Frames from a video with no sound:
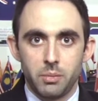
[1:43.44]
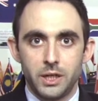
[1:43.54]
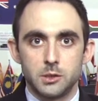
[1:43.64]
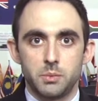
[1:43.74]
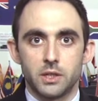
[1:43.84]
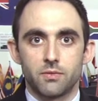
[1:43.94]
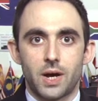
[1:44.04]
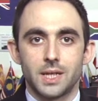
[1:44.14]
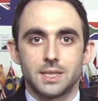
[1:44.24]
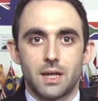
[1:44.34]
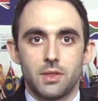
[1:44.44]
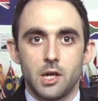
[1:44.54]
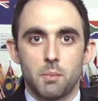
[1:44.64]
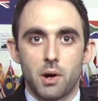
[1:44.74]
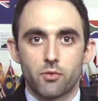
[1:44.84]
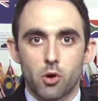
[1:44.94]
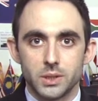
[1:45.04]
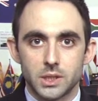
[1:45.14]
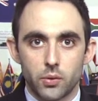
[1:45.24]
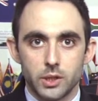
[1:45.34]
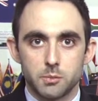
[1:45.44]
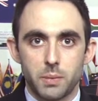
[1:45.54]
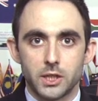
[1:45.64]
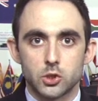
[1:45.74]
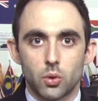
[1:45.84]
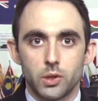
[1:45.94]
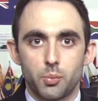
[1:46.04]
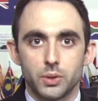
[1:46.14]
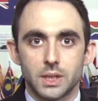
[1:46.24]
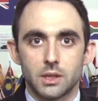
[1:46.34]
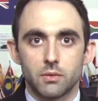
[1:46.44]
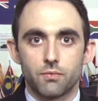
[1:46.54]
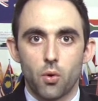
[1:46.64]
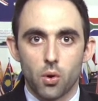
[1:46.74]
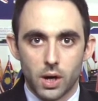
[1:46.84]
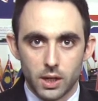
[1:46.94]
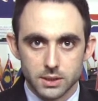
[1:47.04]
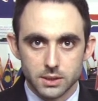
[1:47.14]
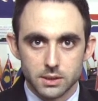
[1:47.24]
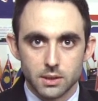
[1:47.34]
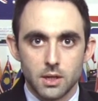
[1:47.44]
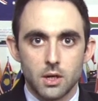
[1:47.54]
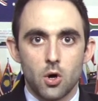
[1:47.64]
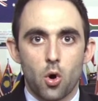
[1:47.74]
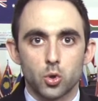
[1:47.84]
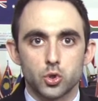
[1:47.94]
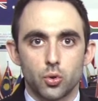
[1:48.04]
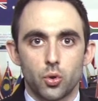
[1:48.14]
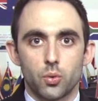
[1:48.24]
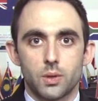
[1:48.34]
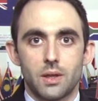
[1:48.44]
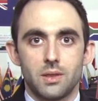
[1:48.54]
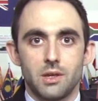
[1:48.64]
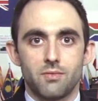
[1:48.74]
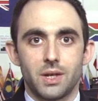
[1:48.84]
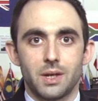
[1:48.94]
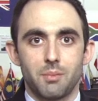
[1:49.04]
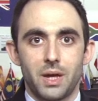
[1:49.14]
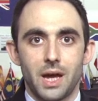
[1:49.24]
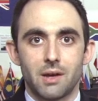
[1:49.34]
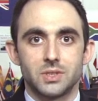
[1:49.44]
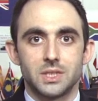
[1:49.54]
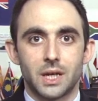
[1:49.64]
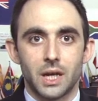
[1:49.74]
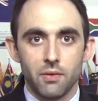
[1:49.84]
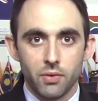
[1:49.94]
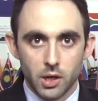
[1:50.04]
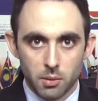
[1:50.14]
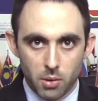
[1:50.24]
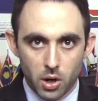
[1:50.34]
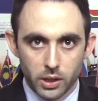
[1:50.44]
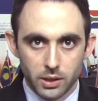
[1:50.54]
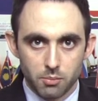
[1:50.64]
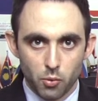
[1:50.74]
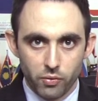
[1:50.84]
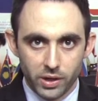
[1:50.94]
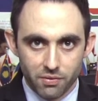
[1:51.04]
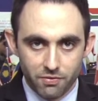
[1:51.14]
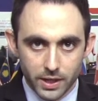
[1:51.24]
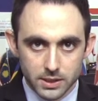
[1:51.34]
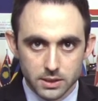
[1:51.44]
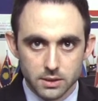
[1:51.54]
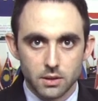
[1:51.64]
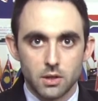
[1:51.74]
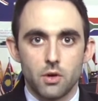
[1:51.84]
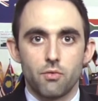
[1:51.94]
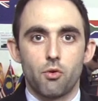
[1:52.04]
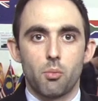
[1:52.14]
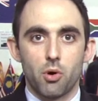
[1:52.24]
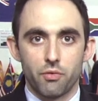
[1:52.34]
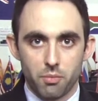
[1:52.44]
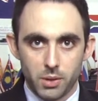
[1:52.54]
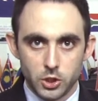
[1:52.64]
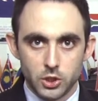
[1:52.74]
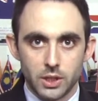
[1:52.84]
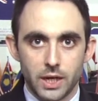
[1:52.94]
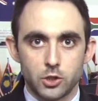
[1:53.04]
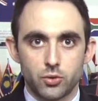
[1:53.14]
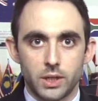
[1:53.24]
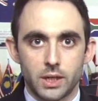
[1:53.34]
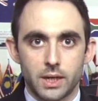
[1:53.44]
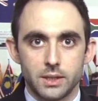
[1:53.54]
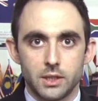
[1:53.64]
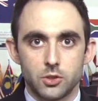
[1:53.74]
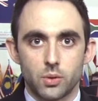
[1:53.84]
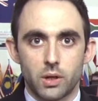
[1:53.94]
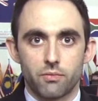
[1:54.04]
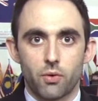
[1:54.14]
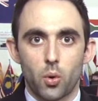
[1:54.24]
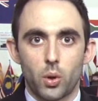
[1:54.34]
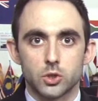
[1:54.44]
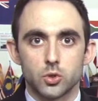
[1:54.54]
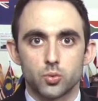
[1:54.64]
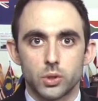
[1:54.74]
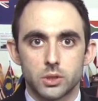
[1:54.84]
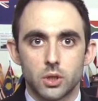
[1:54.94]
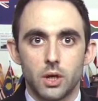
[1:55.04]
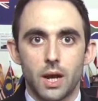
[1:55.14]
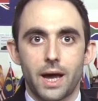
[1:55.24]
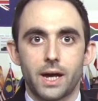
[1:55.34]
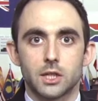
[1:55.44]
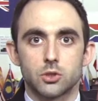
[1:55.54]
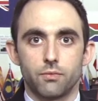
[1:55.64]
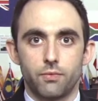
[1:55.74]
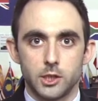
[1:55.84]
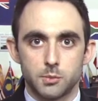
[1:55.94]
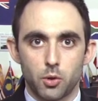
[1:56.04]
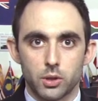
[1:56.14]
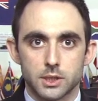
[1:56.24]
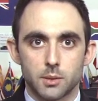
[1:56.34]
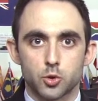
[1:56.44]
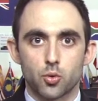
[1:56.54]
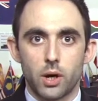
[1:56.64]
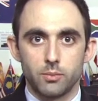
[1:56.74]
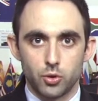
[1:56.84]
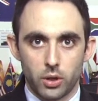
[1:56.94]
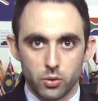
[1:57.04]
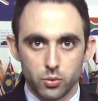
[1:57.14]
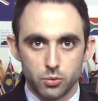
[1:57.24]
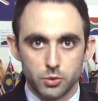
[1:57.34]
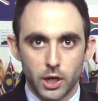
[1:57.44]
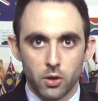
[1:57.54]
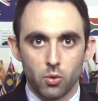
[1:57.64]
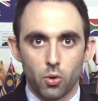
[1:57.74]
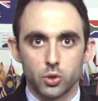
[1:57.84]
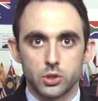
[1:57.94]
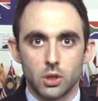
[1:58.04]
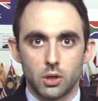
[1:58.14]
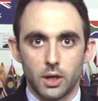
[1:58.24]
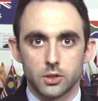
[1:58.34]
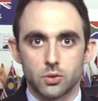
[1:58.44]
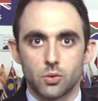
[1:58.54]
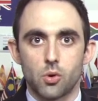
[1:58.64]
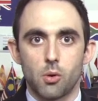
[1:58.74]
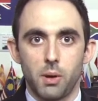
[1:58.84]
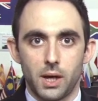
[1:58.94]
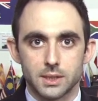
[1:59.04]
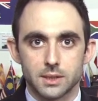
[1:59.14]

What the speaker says: Please be advised that the above commentary is based on the presented forecasts. Also note that the event may have significant market moving effects. For more information and trading ideas, you can follow us on Twitter, like us on Facebook, subscribe to our YouTube channel, or circle us on Google+.